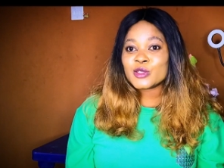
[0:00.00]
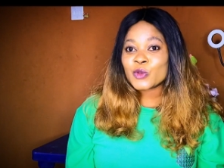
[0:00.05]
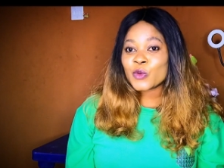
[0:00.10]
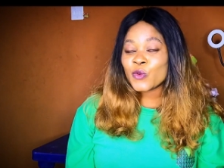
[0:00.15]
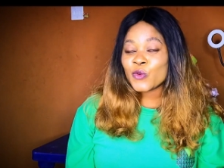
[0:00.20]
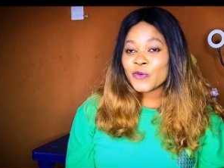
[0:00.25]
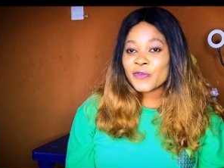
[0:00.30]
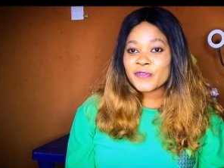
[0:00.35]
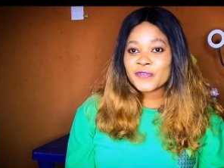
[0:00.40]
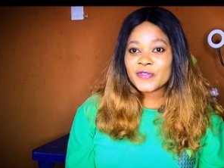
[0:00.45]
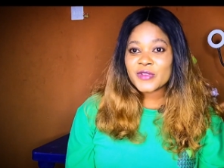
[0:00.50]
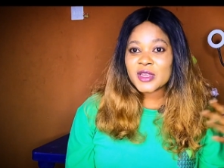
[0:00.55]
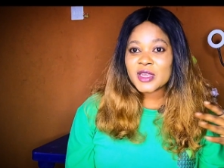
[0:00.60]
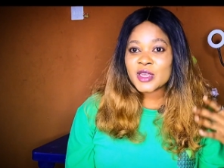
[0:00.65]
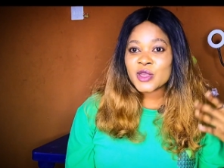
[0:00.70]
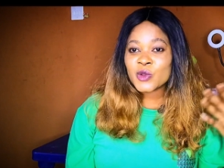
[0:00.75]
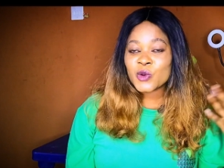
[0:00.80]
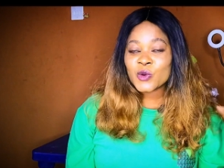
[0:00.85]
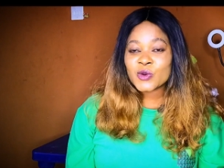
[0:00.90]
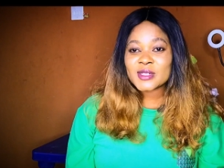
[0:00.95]
school
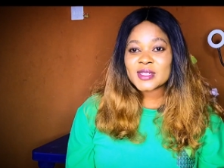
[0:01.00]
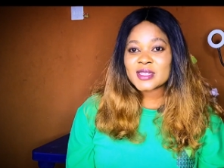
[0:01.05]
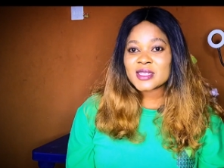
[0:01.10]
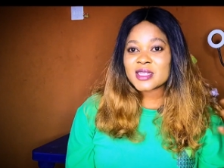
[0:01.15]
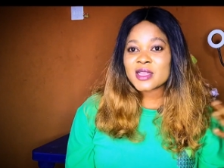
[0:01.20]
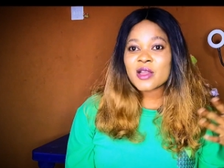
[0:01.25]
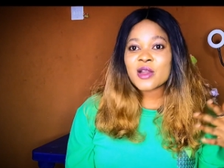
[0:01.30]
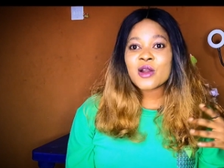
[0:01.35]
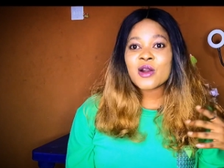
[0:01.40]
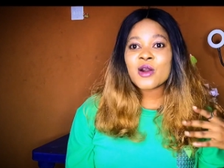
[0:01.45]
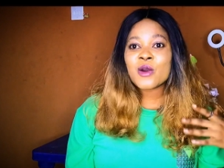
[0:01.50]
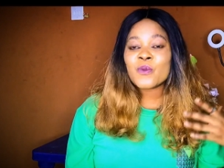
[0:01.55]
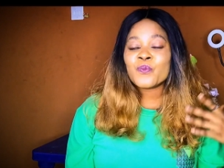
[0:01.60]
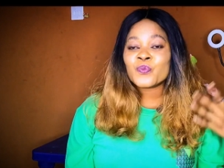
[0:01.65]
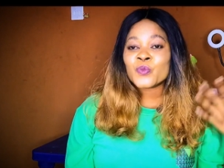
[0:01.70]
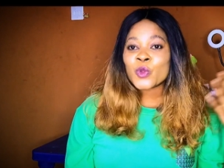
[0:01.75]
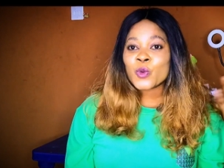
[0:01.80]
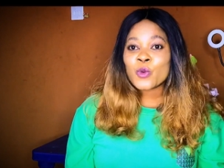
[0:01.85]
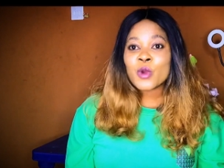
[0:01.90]
fee, hostel,